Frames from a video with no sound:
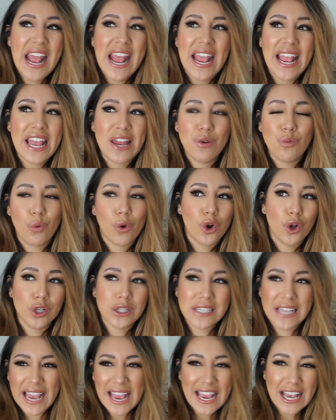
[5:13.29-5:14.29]
in world
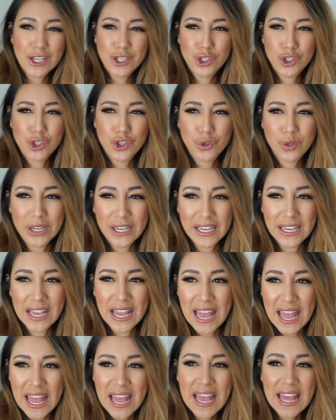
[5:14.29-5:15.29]
history.
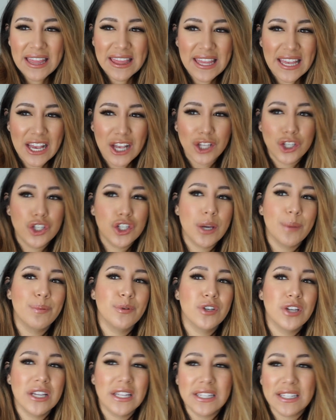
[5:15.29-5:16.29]
The
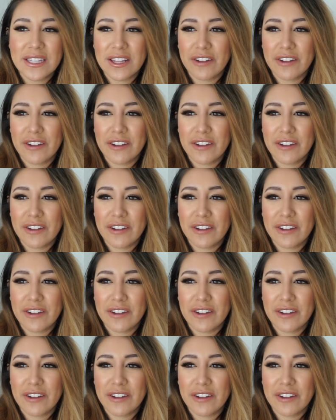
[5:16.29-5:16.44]
Egyptians, the